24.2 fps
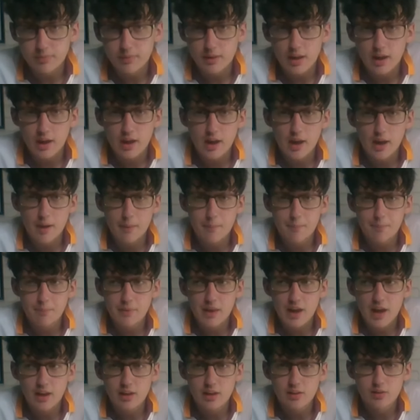
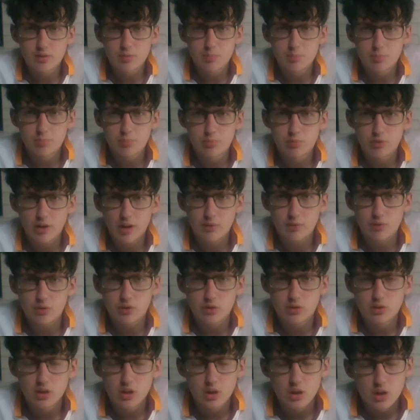at Brentford.